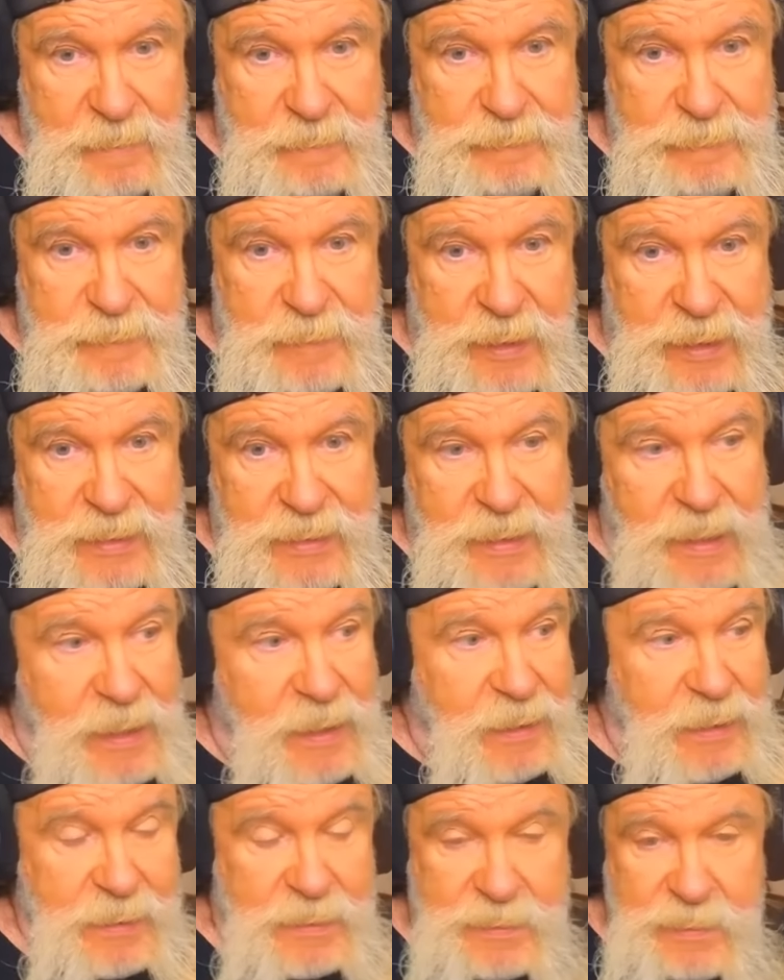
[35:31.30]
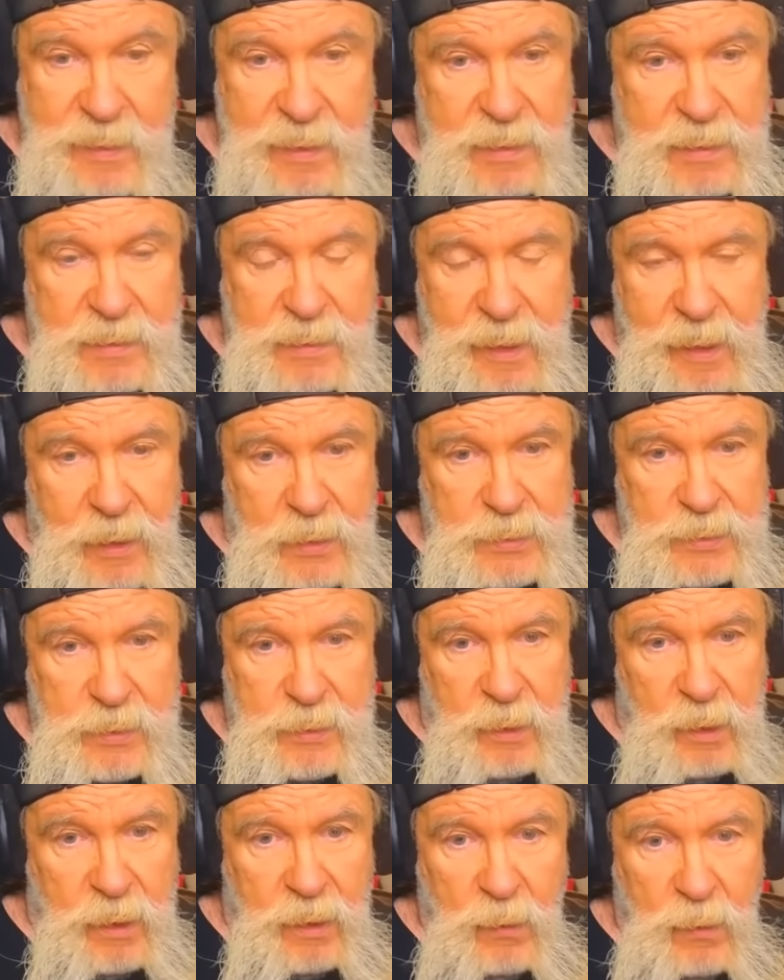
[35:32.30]
That's like a six thousand
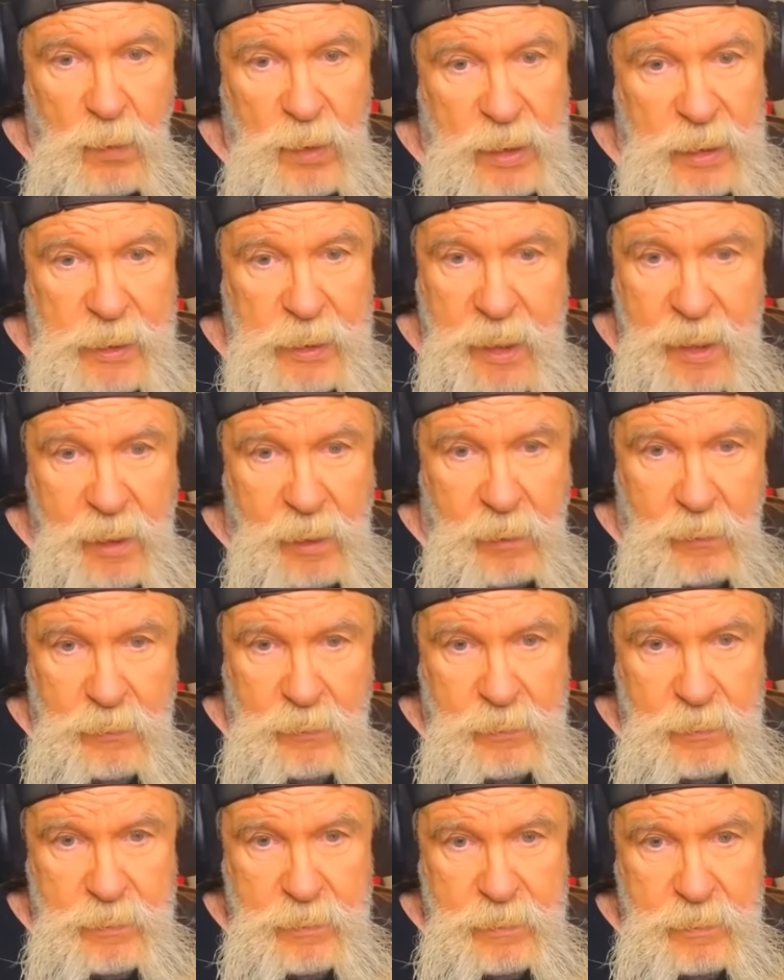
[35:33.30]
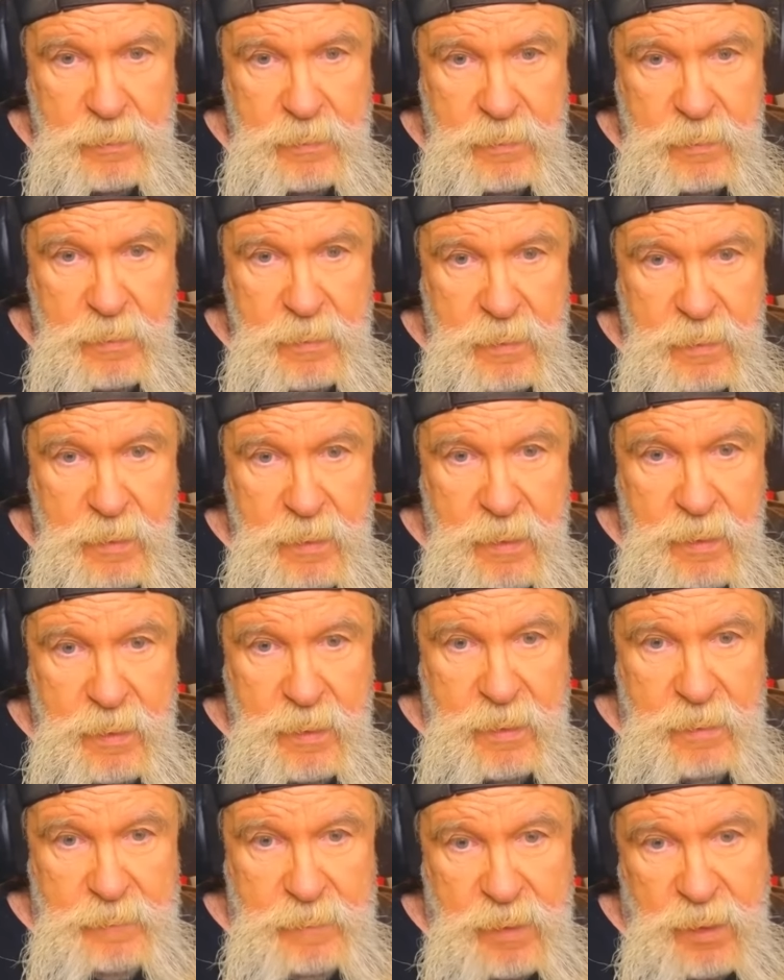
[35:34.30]
dollar week now. Mm-hmm
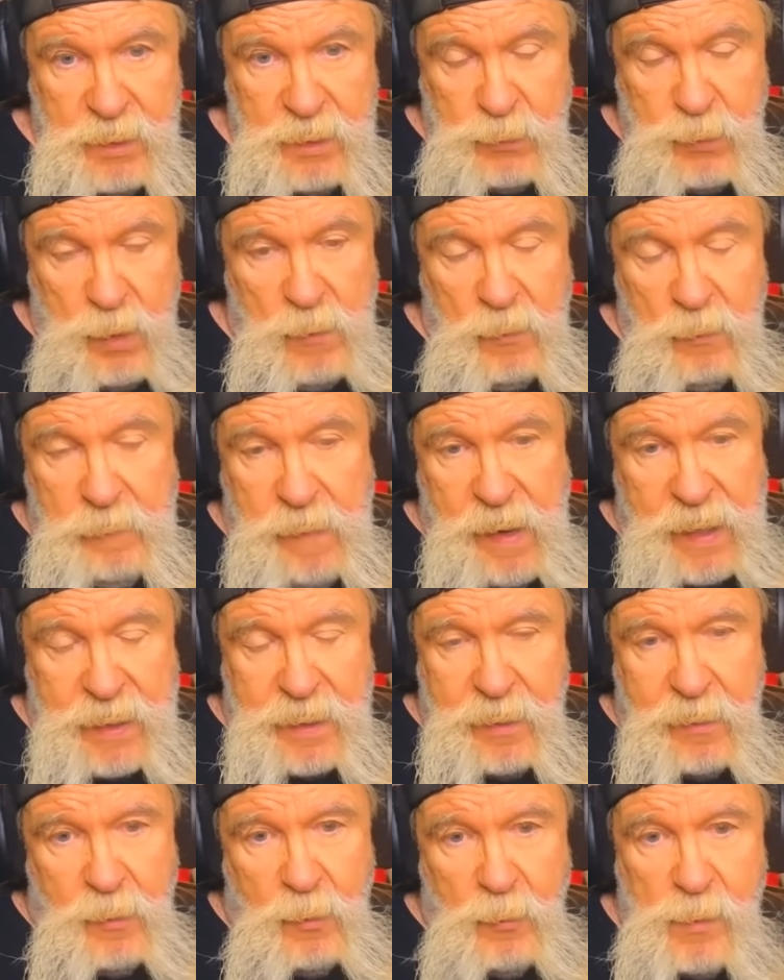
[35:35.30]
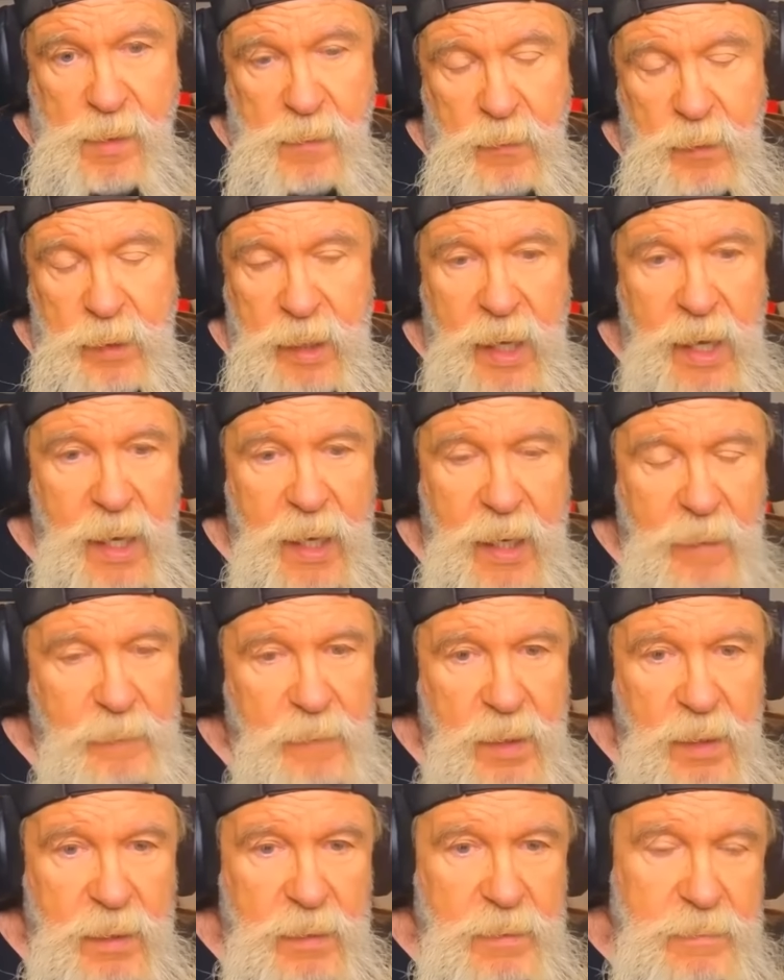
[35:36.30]
because we were back home every night. I
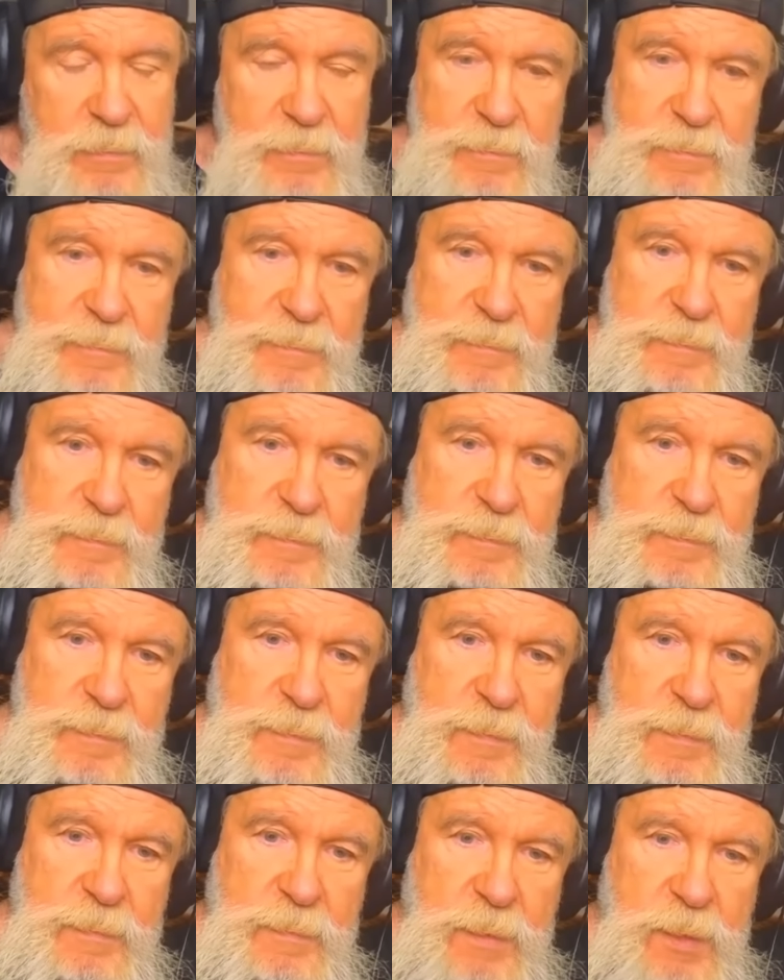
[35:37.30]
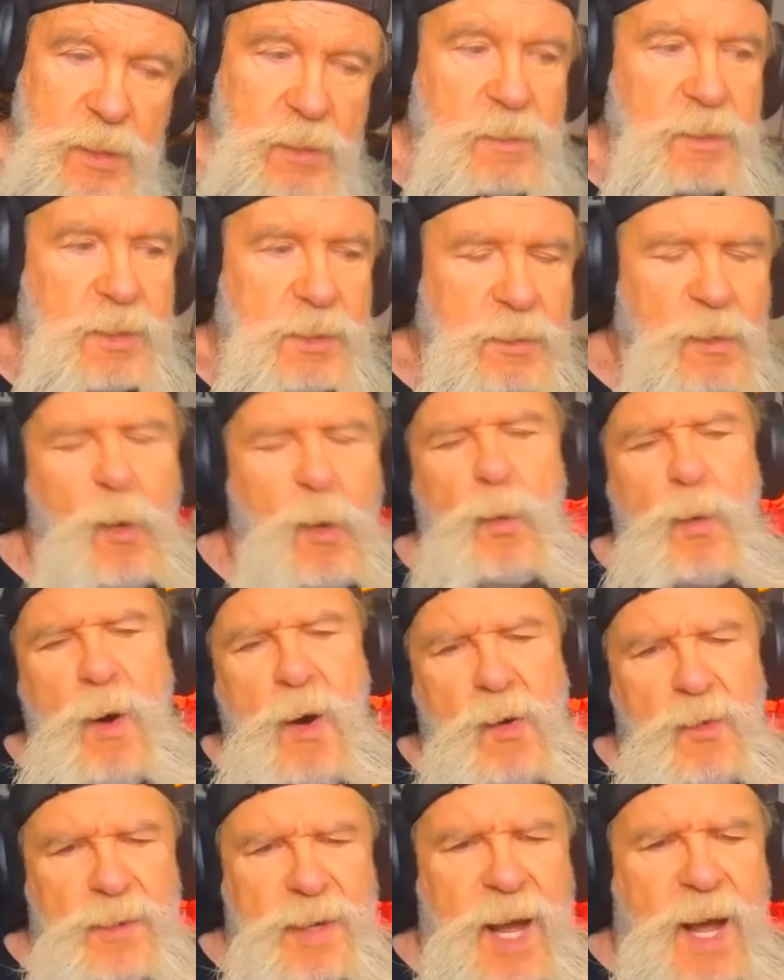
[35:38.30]
mean, you just don't
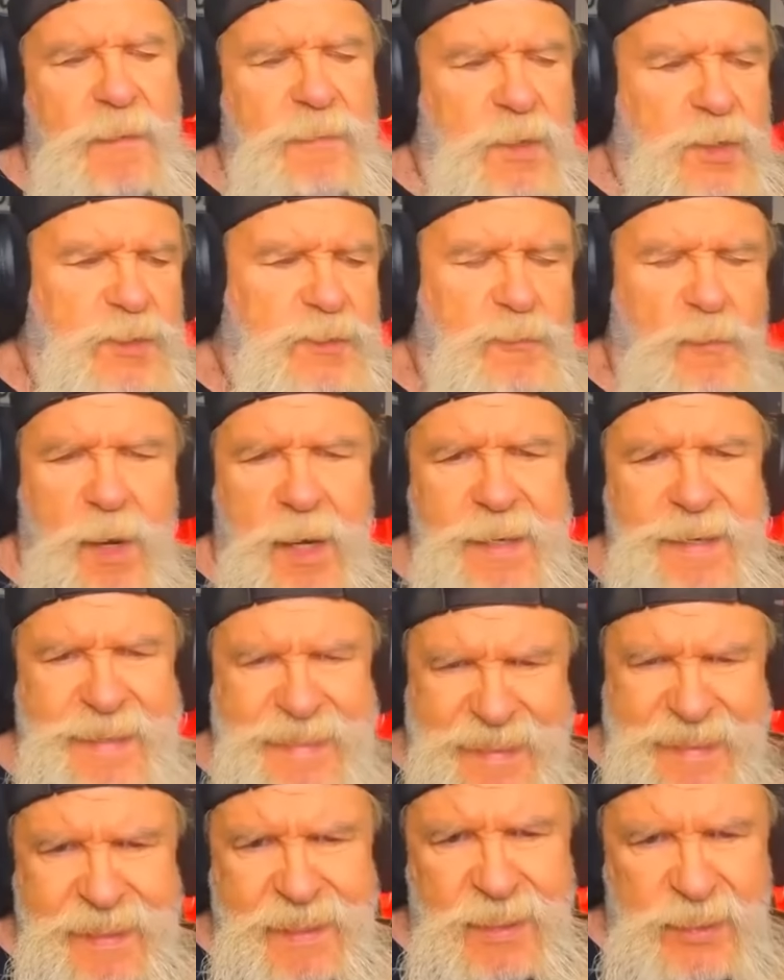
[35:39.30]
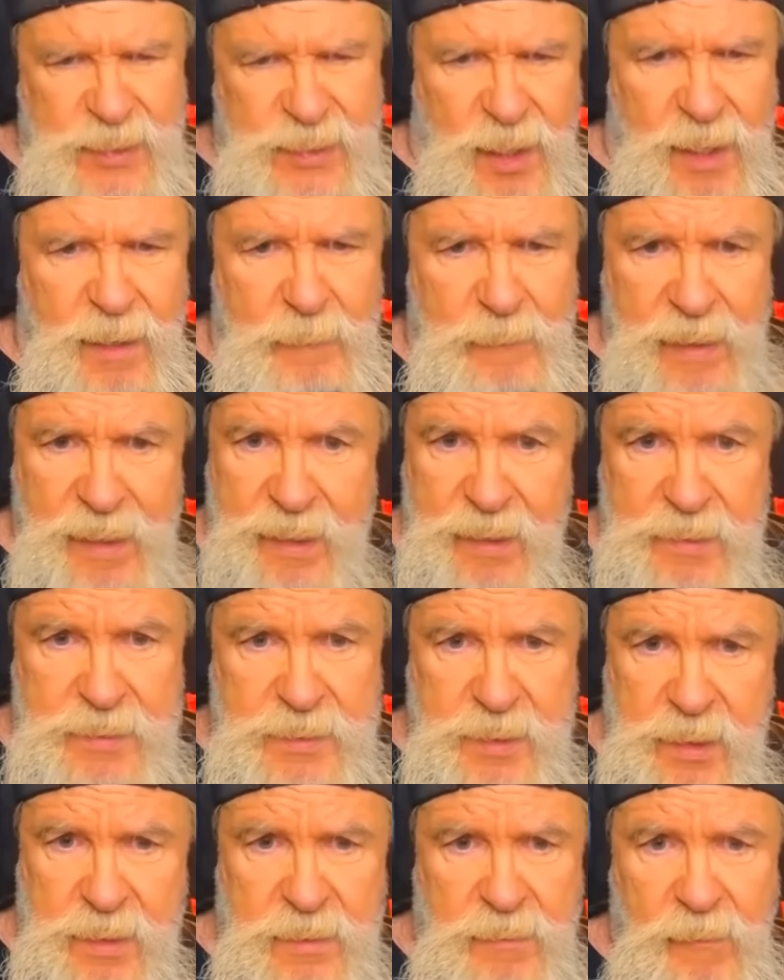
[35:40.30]
walk down the street and get a job making
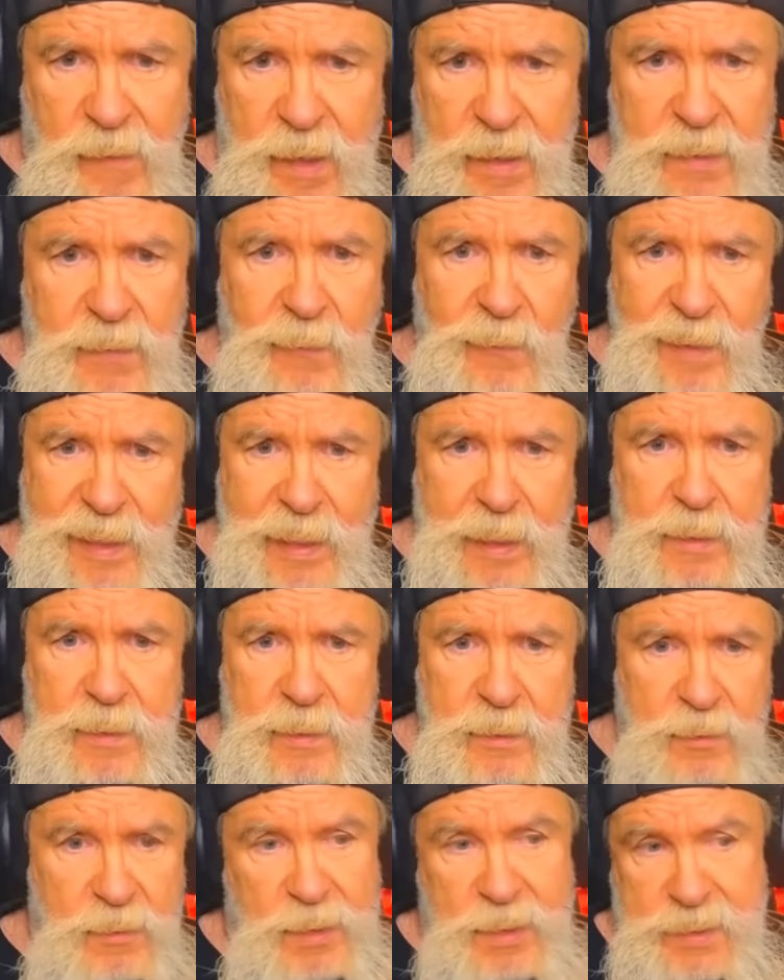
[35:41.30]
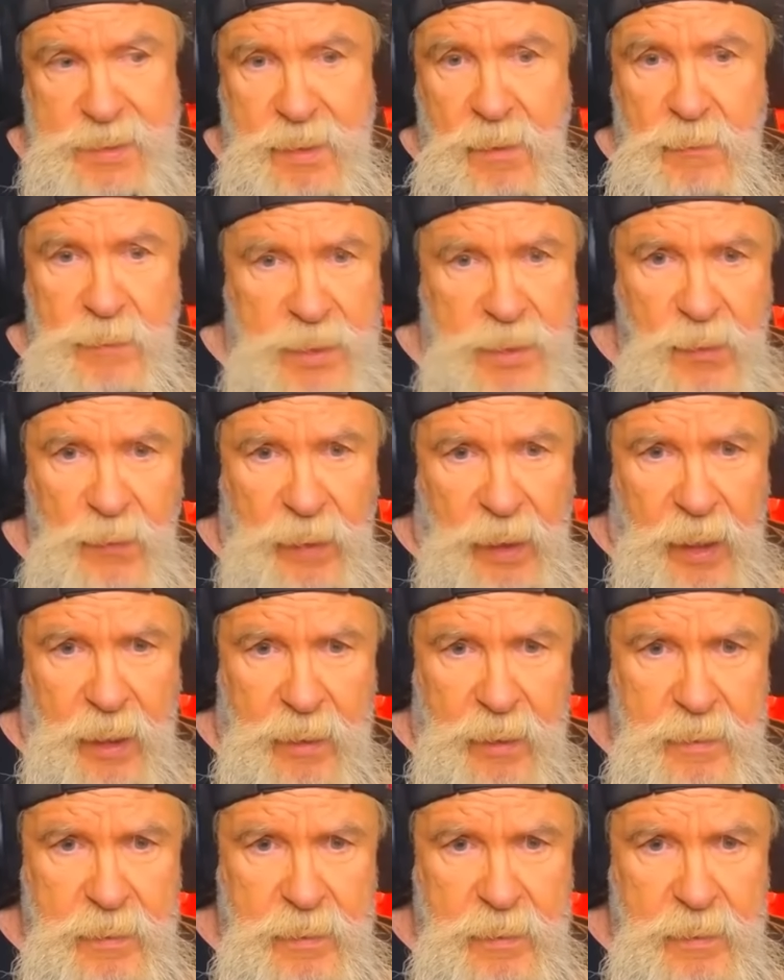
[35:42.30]
six grand a week. You just don't do that.